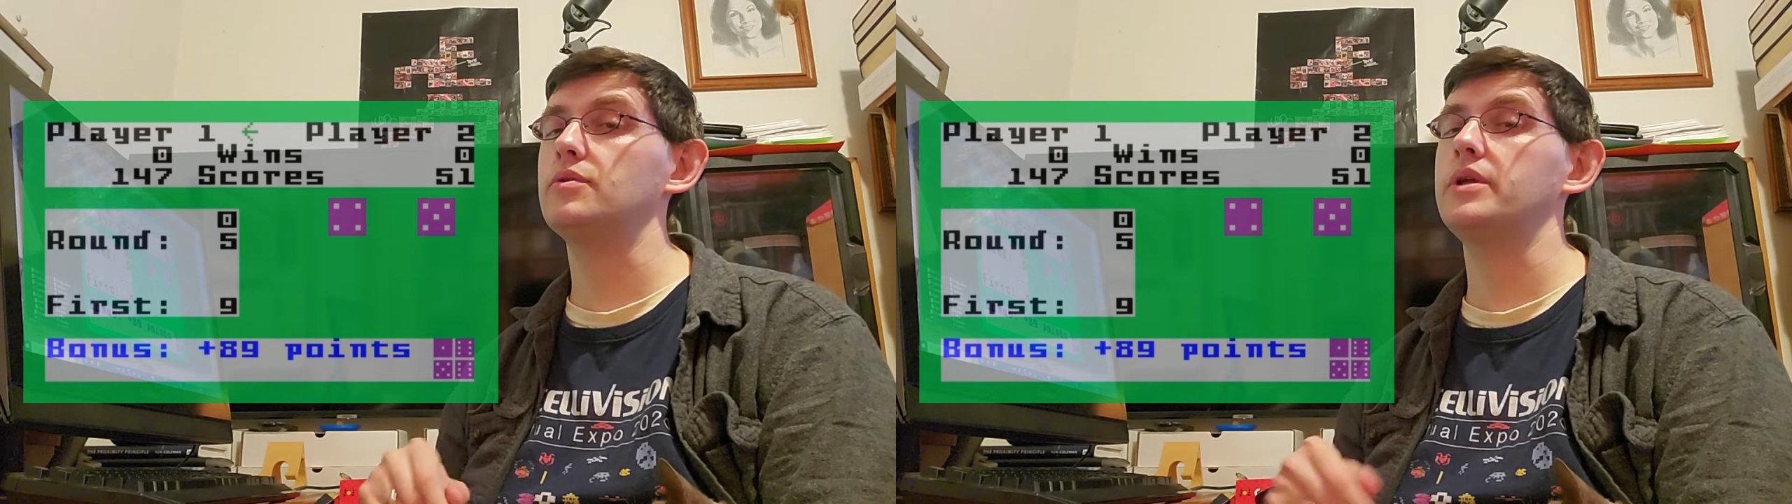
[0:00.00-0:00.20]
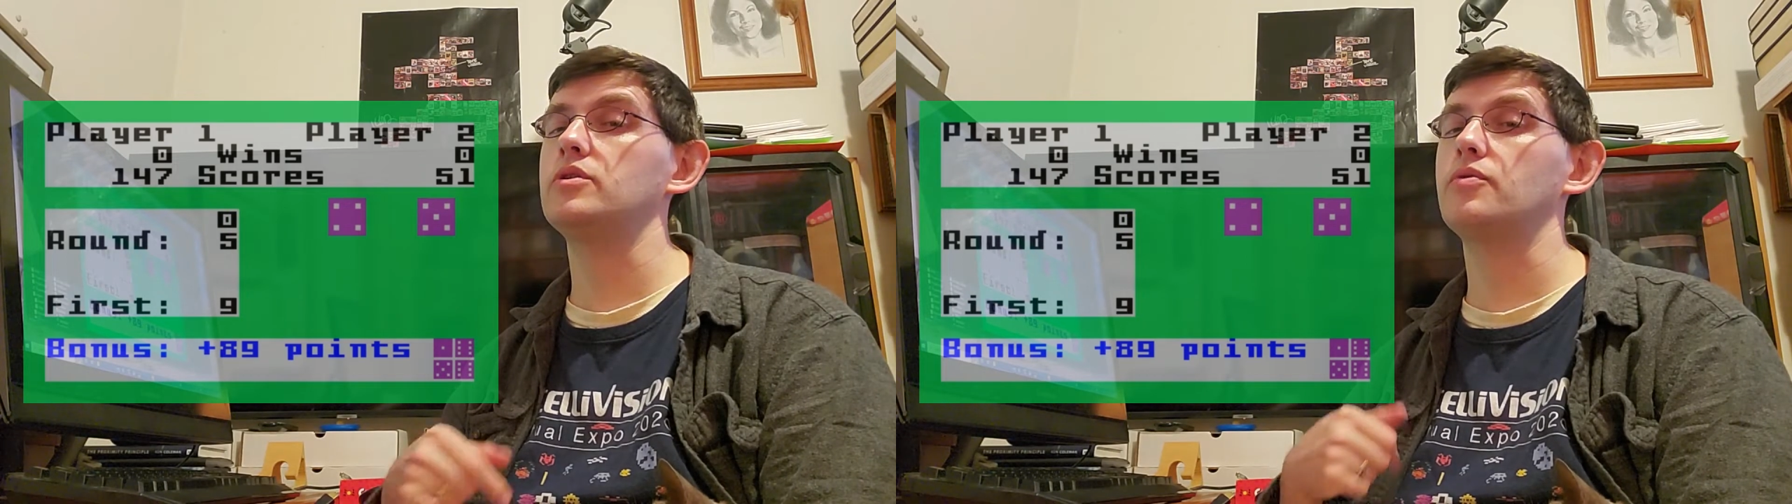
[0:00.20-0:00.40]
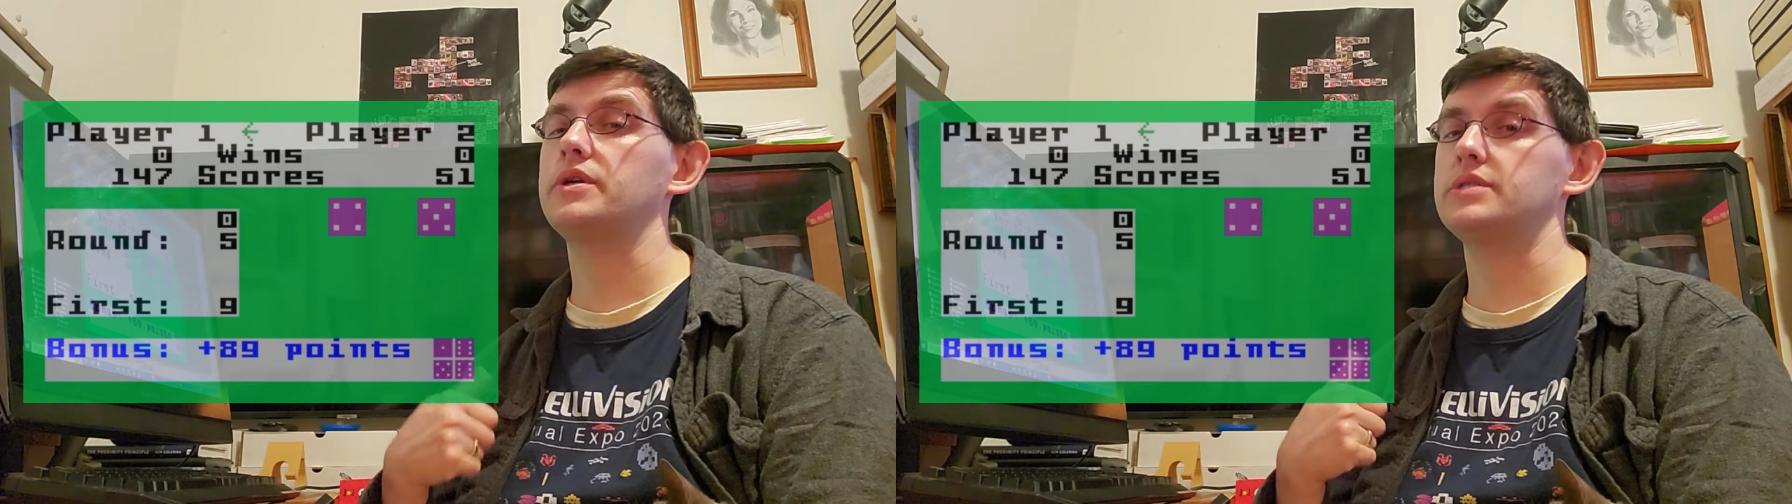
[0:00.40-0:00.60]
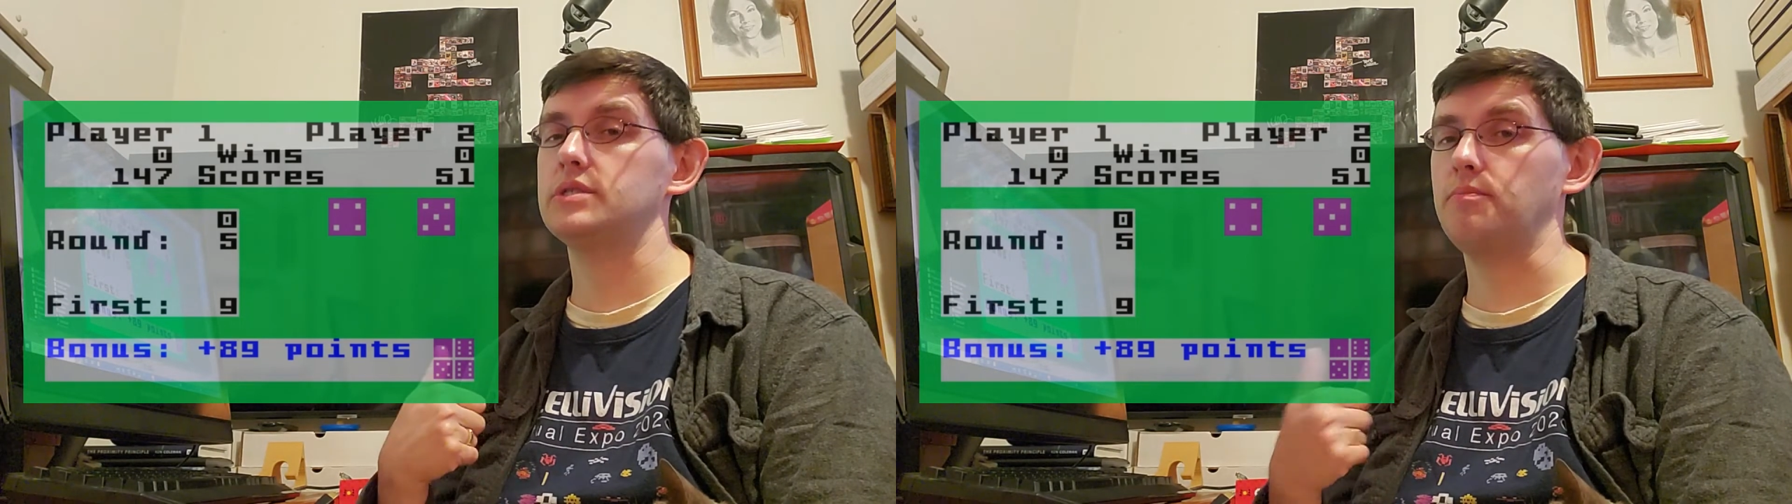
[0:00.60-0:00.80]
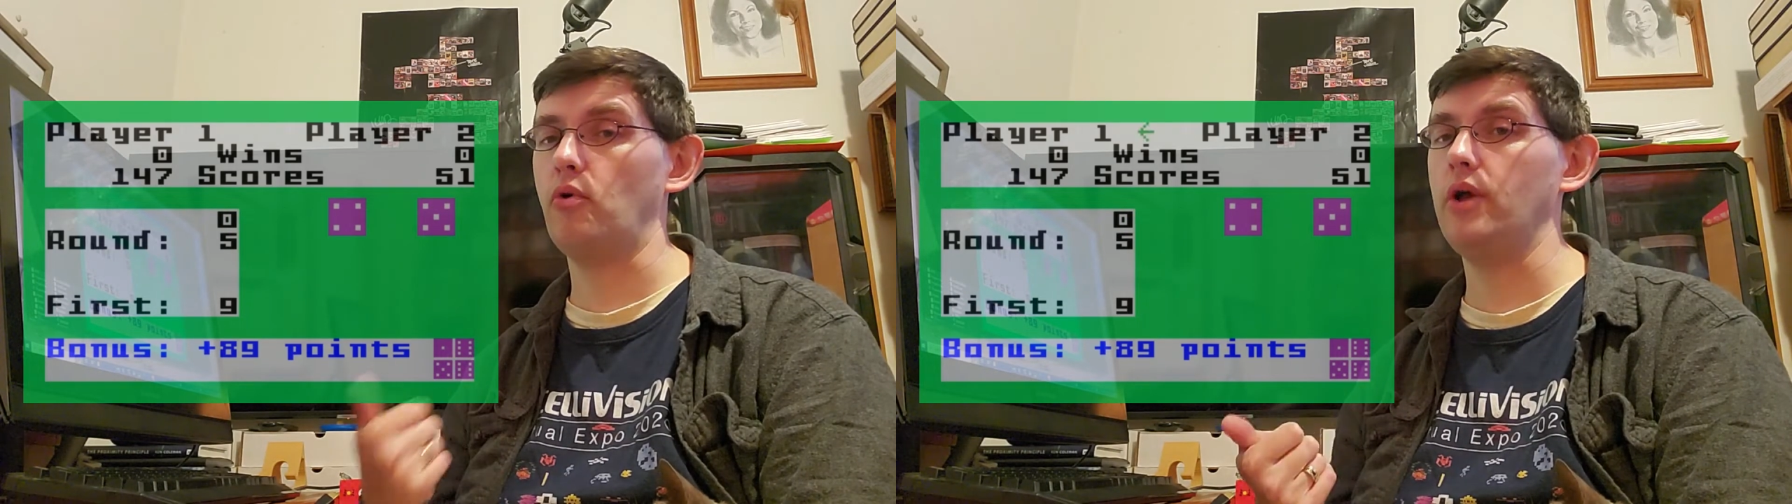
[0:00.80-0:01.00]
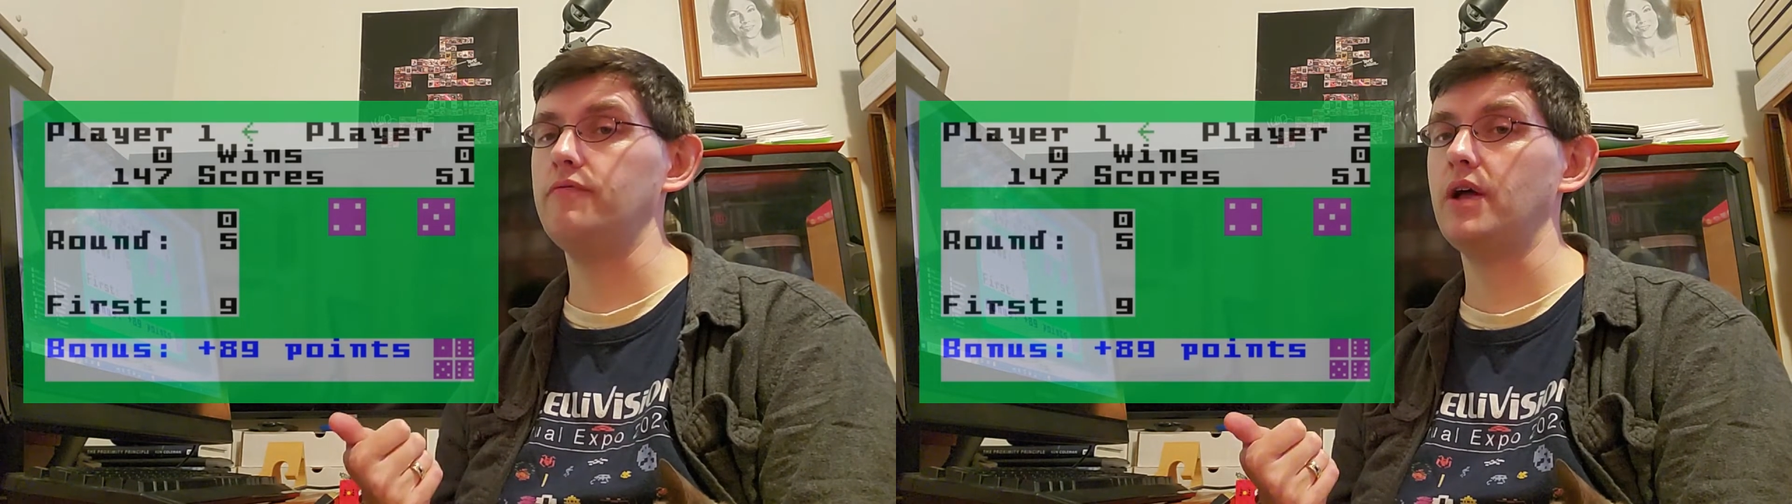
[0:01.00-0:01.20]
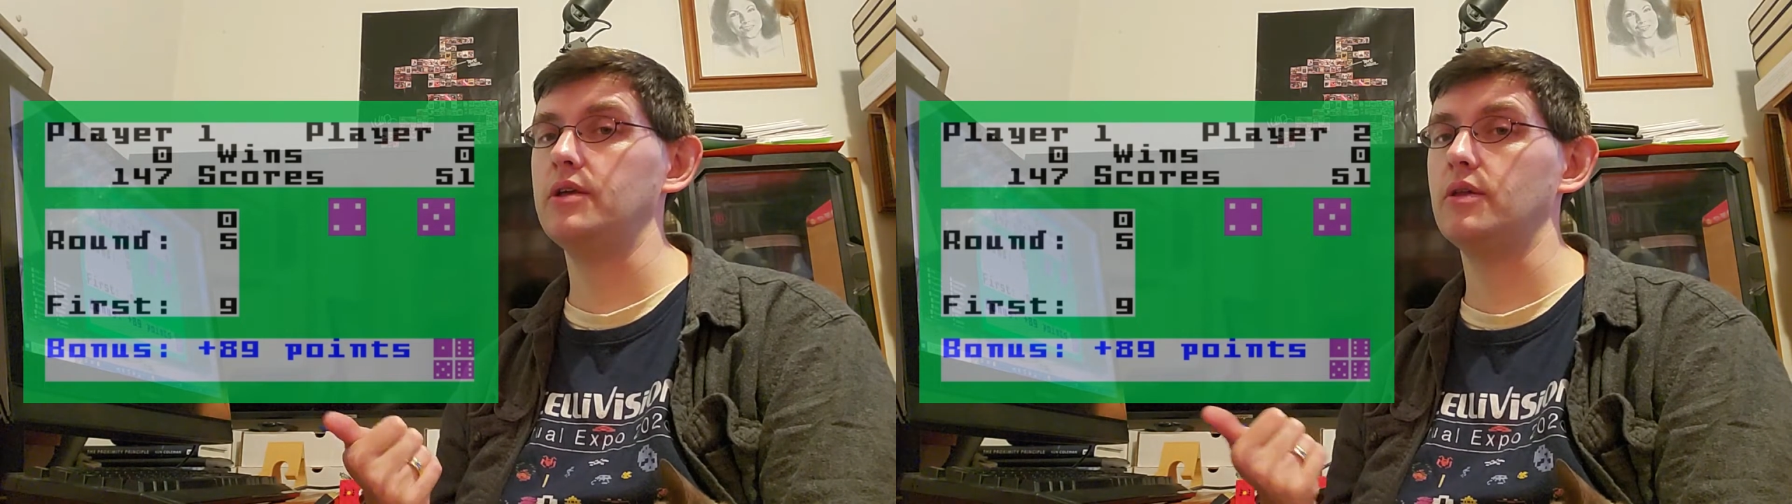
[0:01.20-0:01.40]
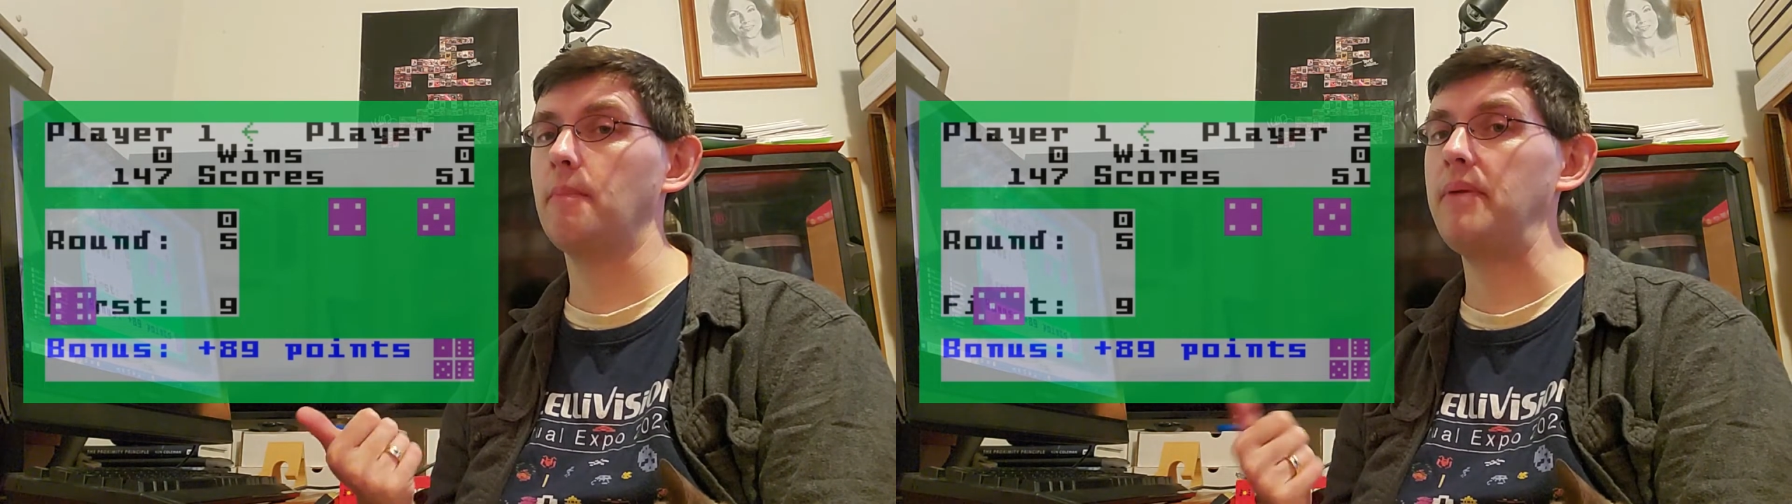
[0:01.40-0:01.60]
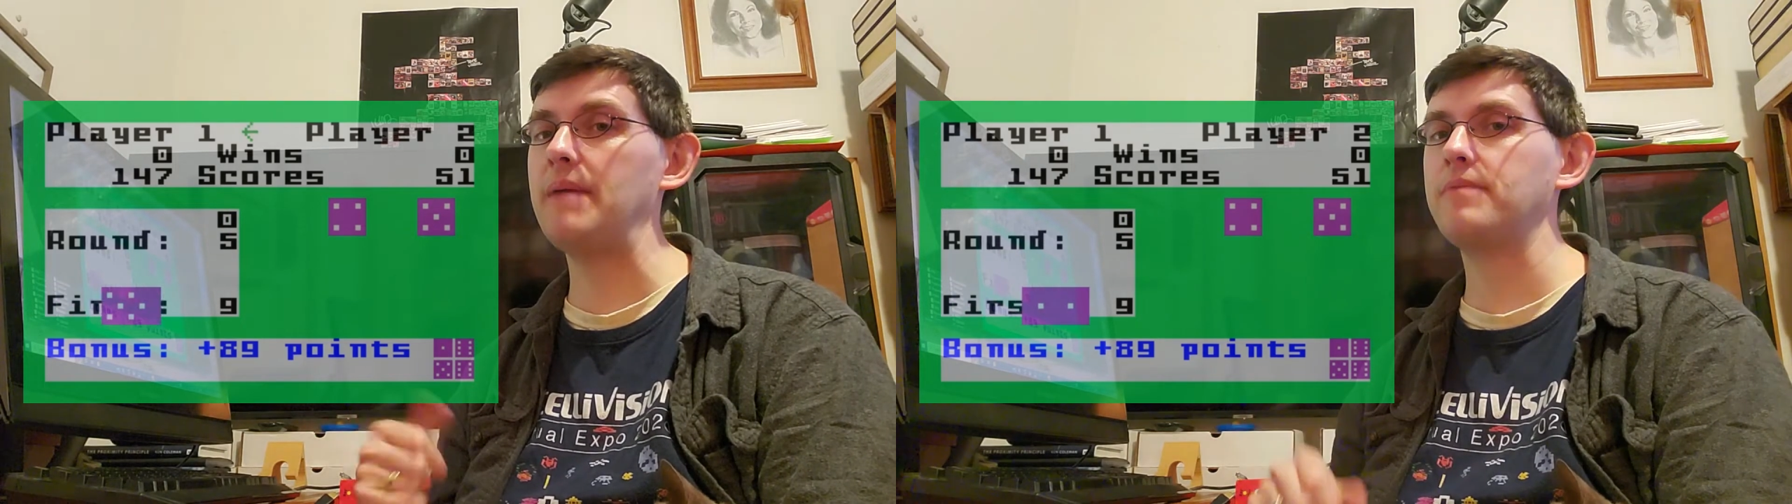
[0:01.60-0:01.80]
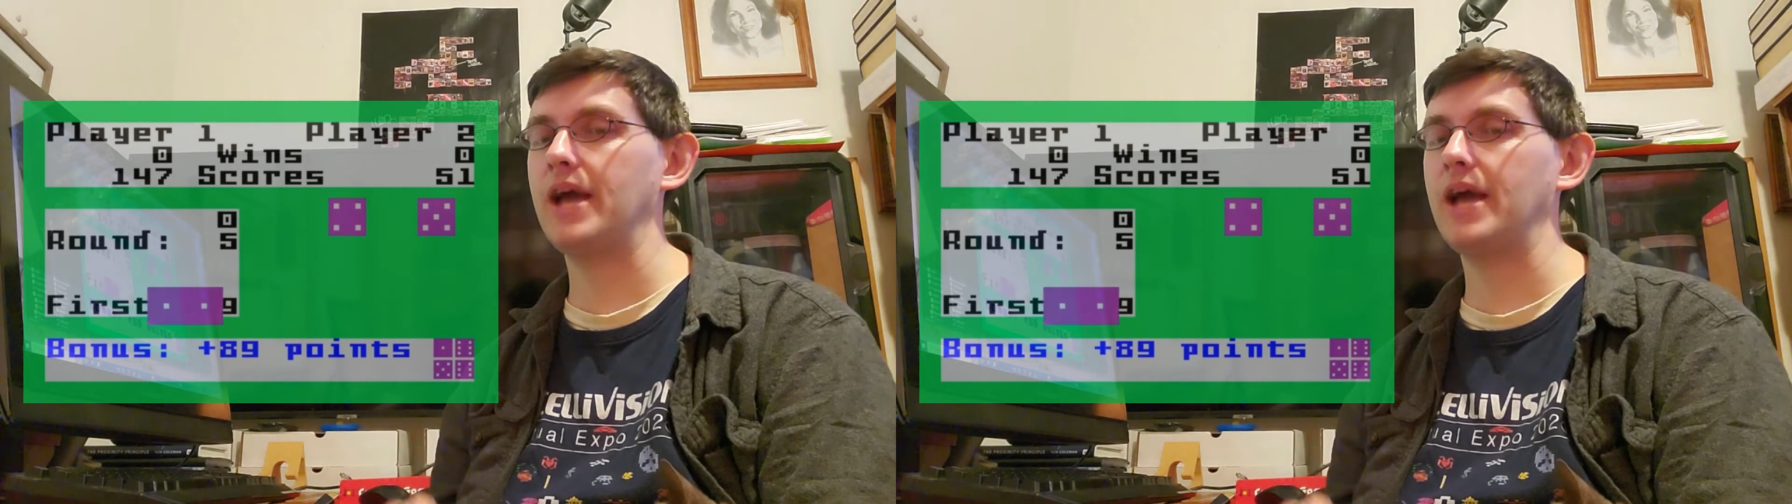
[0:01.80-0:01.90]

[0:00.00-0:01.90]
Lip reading: increases a point value of the pip